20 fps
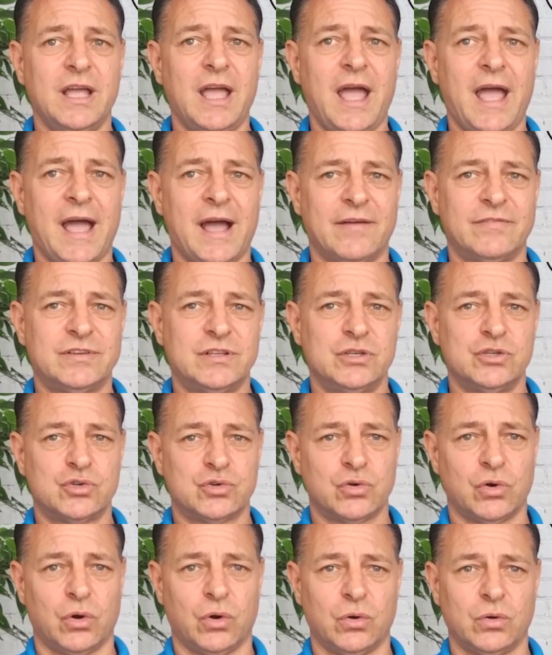have
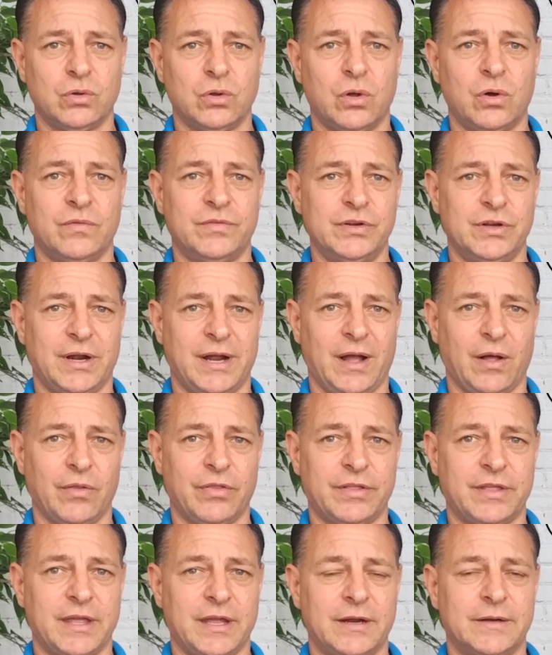control over your
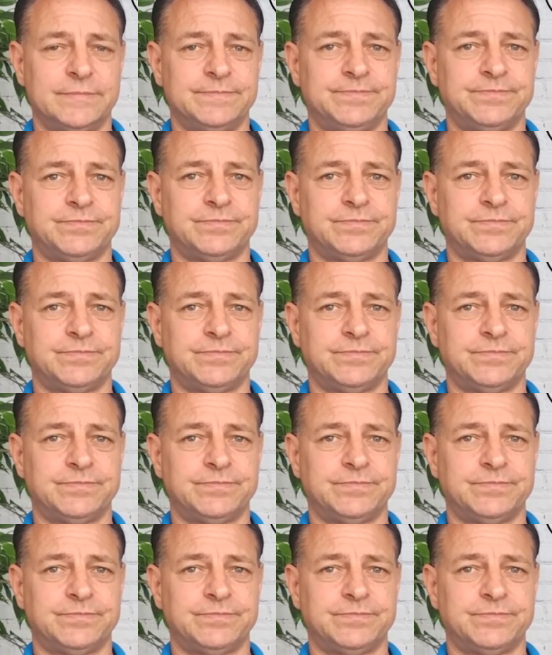health care.